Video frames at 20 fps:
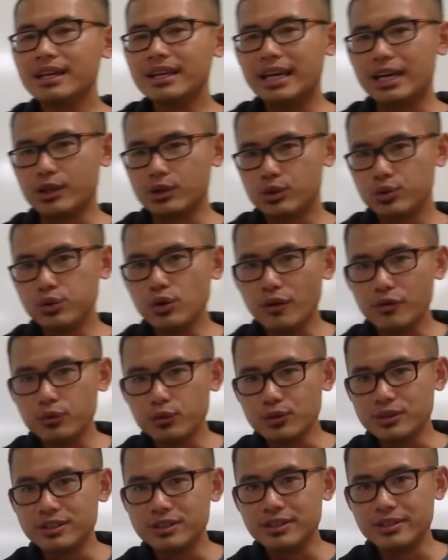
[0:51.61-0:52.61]
And two of
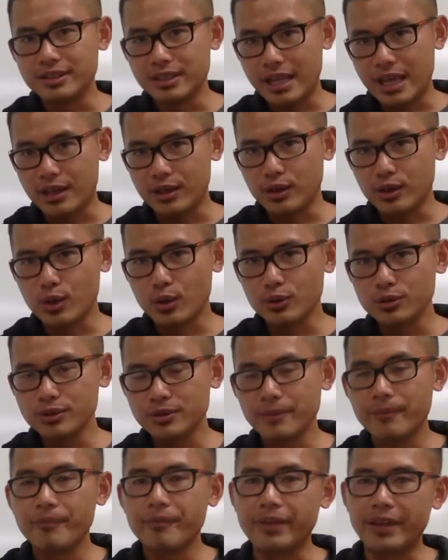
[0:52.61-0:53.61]
those angles,
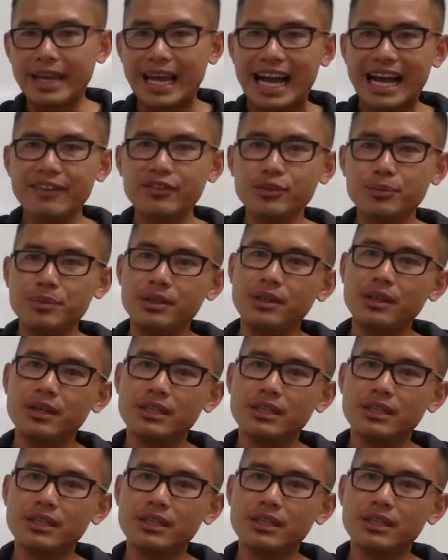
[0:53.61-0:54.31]
they have to be